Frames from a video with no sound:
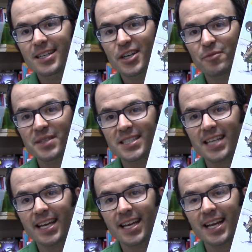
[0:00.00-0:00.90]
of
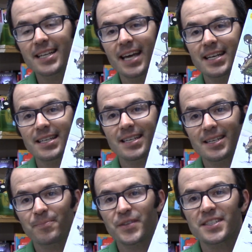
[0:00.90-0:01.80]
mistaken
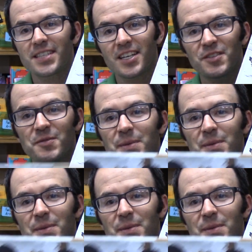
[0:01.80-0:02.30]
identity. Instead of